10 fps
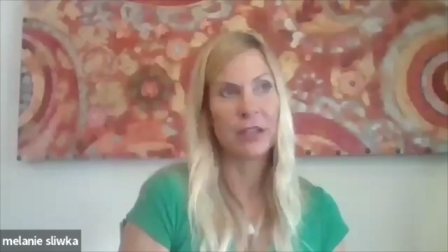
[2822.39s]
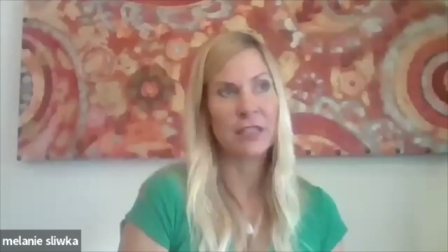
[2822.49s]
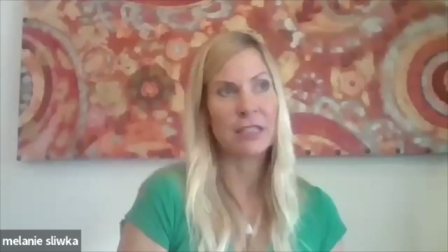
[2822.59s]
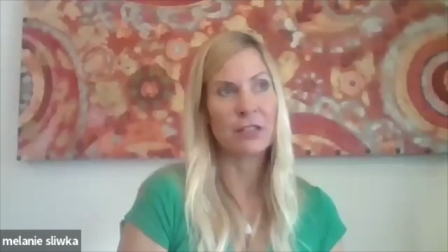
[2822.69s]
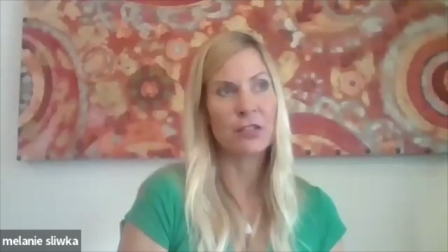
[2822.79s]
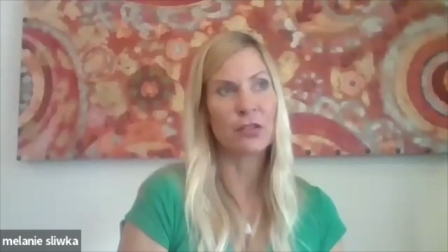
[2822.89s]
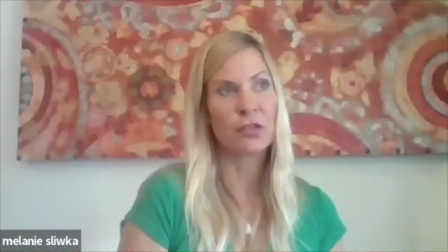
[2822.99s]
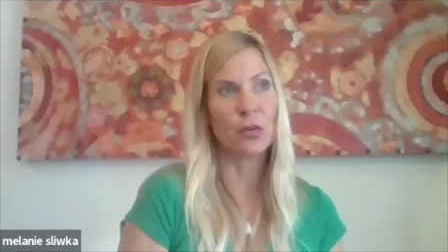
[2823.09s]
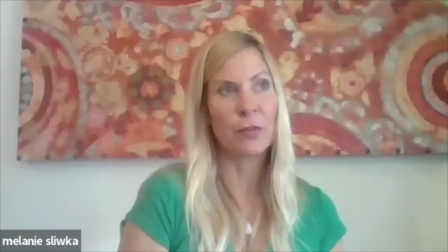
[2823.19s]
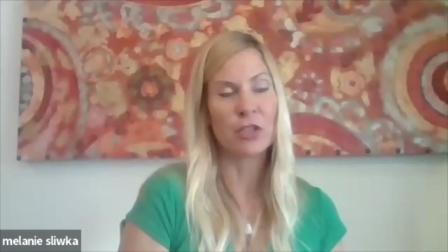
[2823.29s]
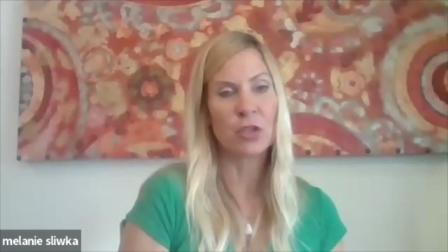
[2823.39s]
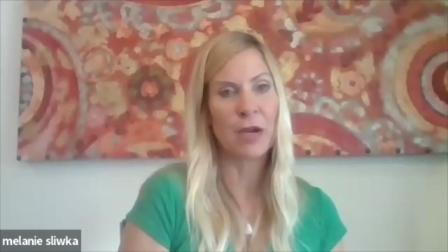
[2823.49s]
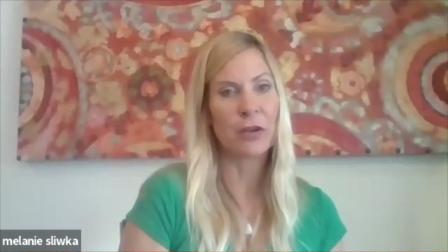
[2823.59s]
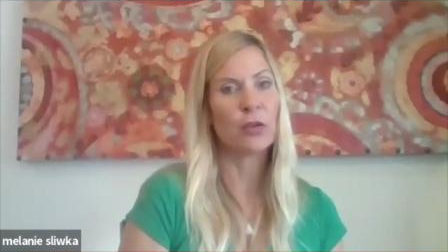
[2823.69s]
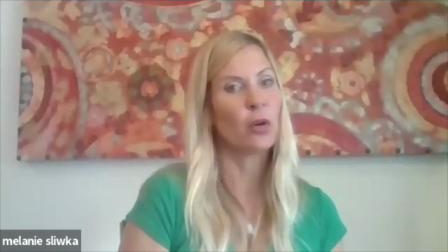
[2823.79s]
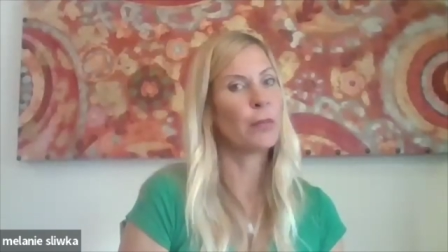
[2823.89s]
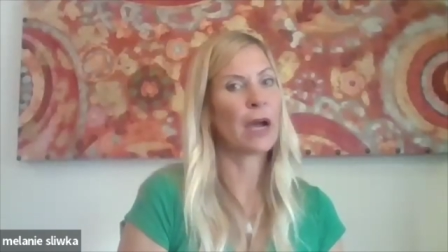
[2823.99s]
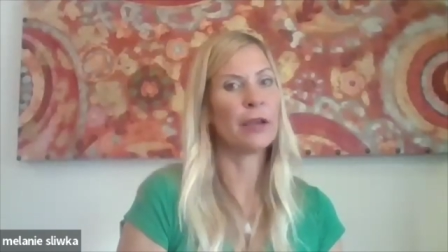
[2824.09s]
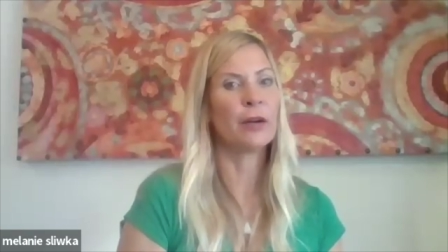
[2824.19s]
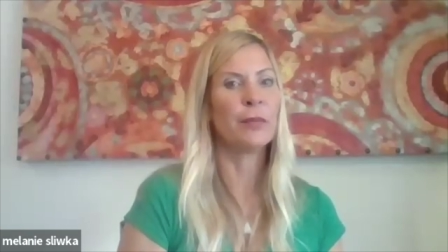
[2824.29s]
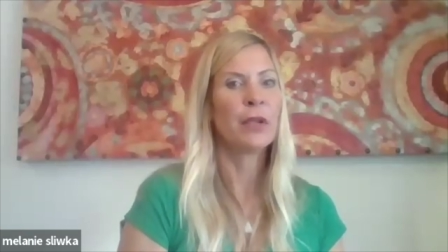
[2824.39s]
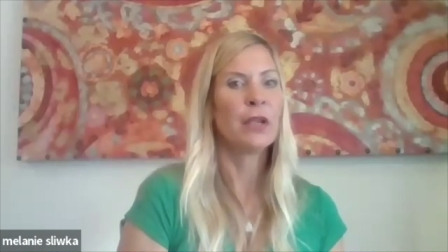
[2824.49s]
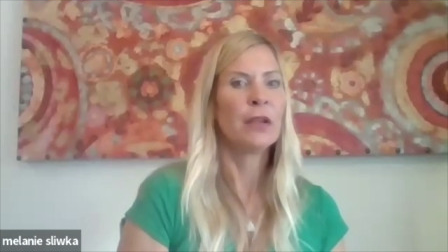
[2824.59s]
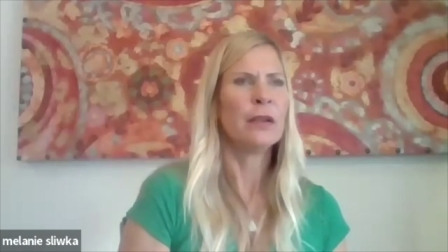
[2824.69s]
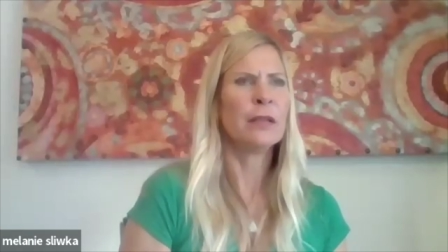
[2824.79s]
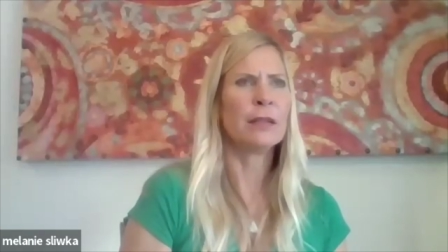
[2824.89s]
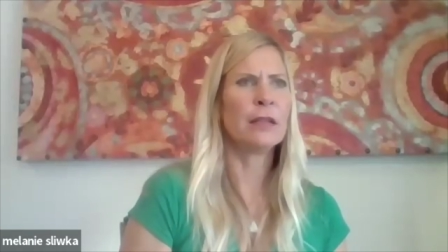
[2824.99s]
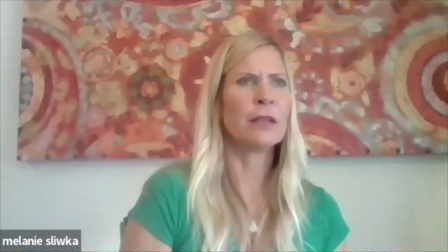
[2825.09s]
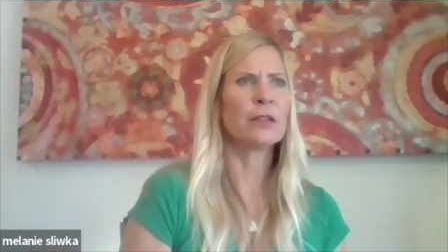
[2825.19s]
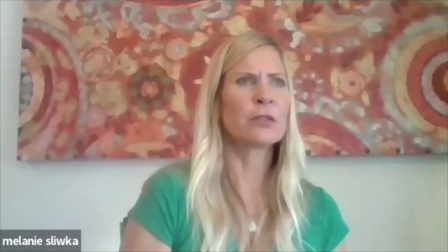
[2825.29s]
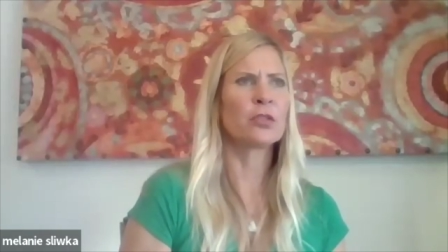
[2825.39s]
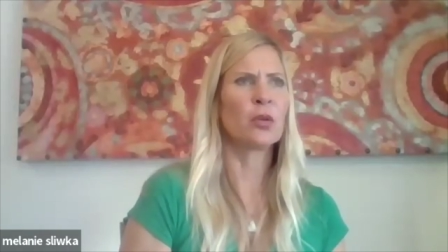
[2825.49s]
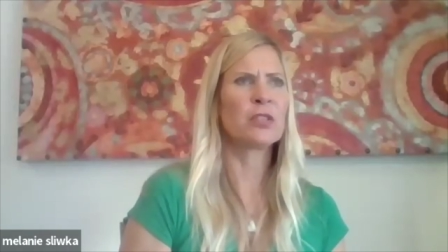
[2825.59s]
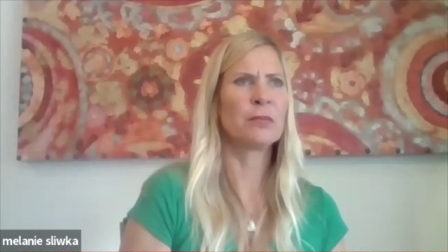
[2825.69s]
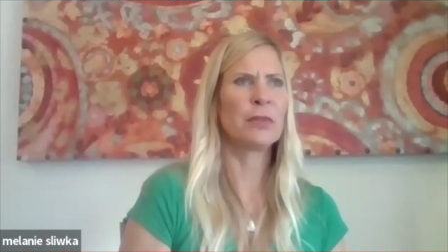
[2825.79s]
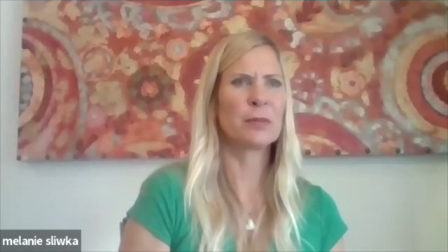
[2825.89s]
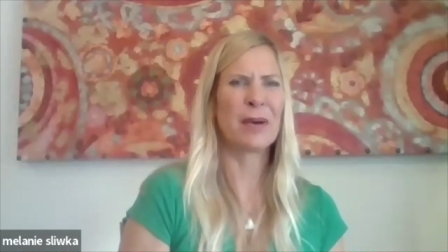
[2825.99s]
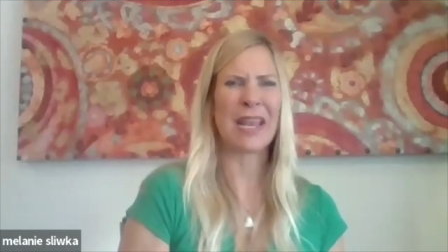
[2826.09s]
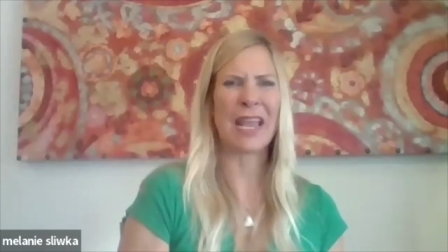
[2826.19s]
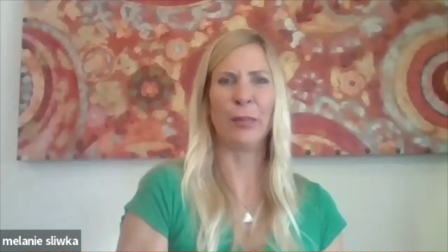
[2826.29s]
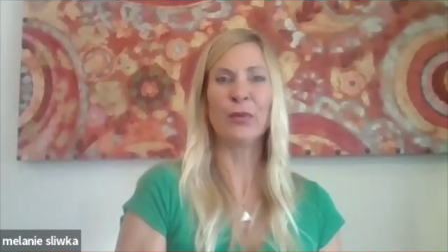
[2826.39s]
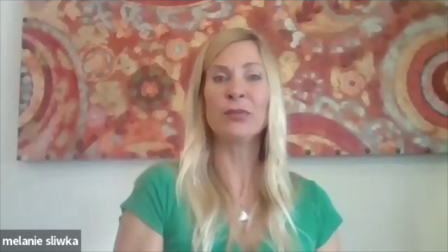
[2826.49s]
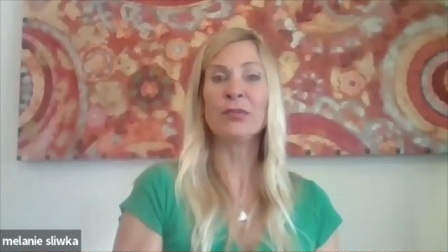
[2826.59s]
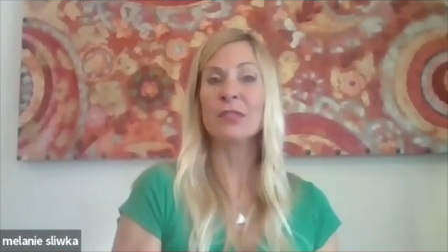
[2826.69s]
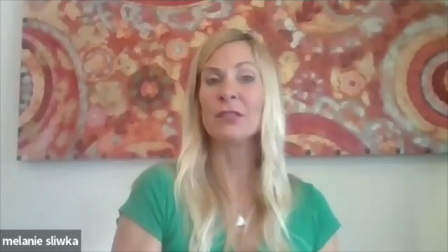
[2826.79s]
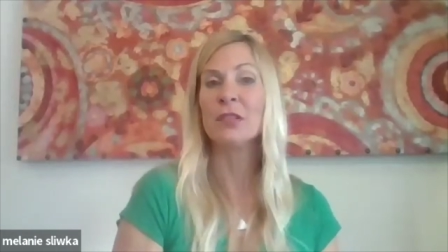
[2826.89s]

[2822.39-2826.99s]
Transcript: And it tells you so much about your own biome. It also told me some things about apples.